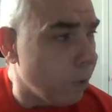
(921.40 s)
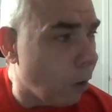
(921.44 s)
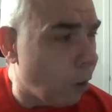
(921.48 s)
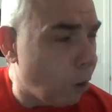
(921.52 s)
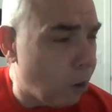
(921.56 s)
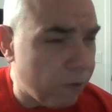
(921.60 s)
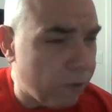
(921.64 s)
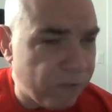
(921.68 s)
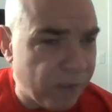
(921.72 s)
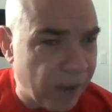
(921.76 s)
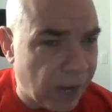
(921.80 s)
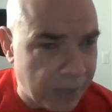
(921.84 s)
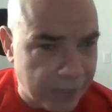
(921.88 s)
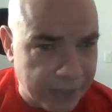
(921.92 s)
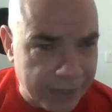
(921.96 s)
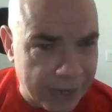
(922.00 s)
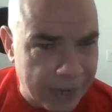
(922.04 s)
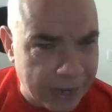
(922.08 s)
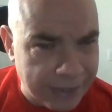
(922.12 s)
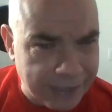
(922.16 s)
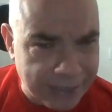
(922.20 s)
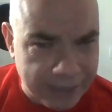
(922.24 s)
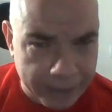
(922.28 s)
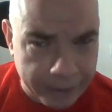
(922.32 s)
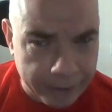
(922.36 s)
are
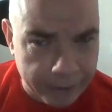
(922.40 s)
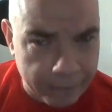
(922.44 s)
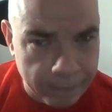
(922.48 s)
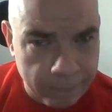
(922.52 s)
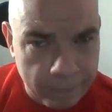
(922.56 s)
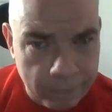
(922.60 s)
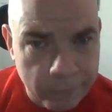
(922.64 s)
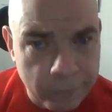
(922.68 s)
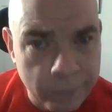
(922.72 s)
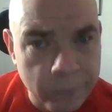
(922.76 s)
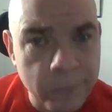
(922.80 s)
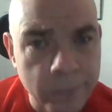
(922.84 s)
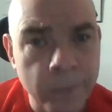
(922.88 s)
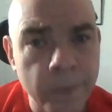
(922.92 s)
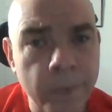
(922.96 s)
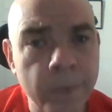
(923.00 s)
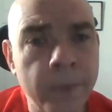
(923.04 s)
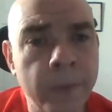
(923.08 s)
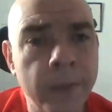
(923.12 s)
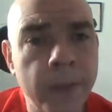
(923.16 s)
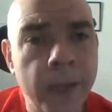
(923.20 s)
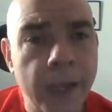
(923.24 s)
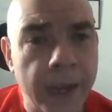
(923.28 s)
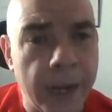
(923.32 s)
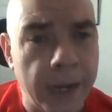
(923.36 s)
fantastic.
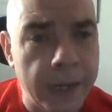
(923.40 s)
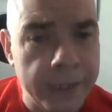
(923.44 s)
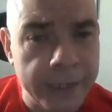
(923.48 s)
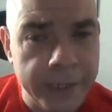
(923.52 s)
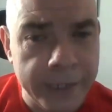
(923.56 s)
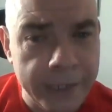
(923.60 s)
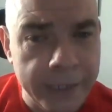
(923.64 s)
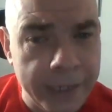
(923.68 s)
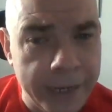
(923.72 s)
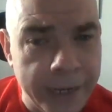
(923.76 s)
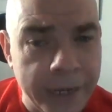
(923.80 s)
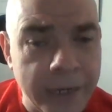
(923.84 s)
And he